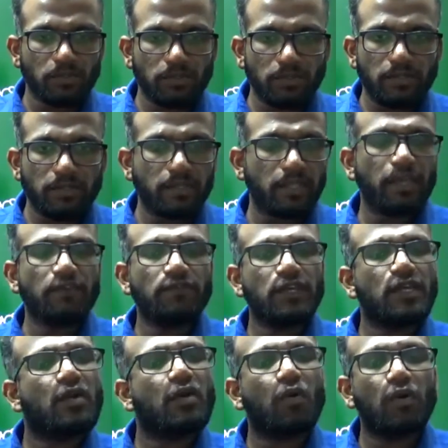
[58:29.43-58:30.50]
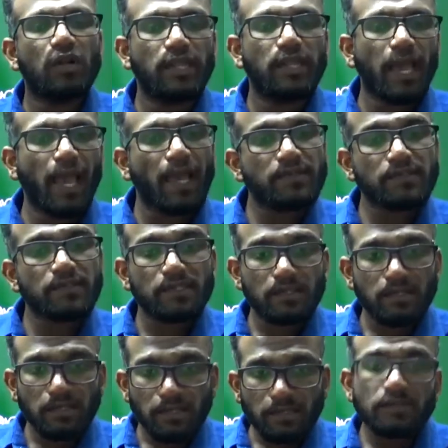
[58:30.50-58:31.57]
They we called as
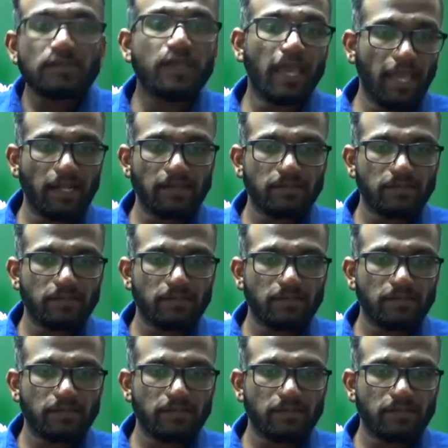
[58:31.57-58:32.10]
scales.